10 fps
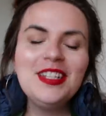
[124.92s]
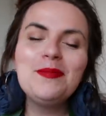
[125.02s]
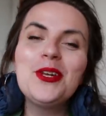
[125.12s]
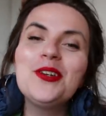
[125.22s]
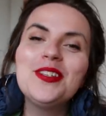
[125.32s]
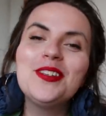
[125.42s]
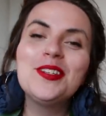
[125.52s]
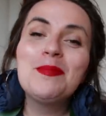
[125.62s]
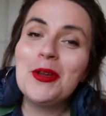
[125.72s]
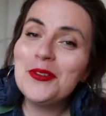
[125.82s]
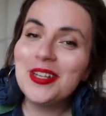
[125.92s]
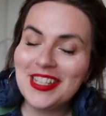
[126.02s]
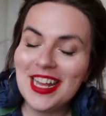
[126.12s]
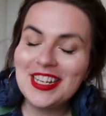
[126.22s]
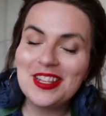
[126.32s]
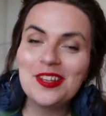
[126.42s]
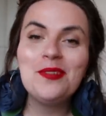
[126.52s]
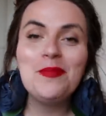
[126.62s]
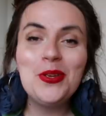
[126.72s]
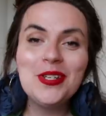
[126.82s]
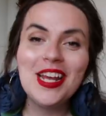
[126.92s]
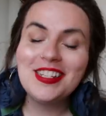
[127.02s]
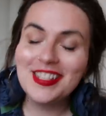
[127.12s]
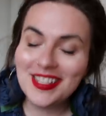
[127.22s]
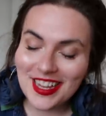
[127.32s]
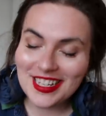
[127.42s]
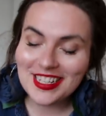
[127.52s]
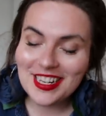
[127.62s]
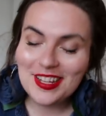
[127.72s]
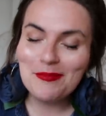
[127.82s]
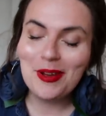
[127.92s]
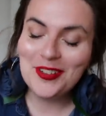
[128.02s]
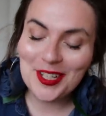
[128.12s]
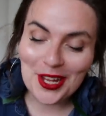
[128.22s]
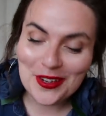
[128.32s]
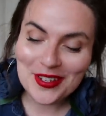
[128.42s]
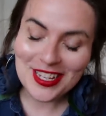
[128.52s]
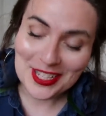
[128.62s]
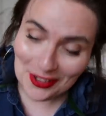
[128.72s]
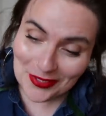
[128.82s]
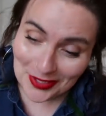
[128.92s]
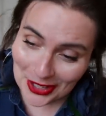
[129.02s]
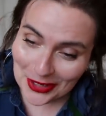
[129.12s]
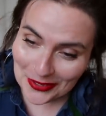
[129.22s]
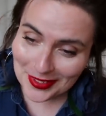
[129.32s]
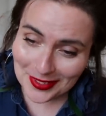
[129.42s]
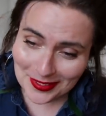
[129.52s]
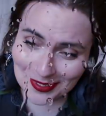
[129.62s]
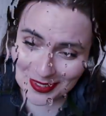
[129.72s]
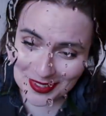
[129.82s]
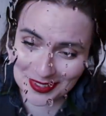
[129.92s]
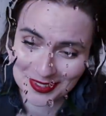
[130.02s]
That is because, despite your consent, the computer has decided that my video is not for you. Now,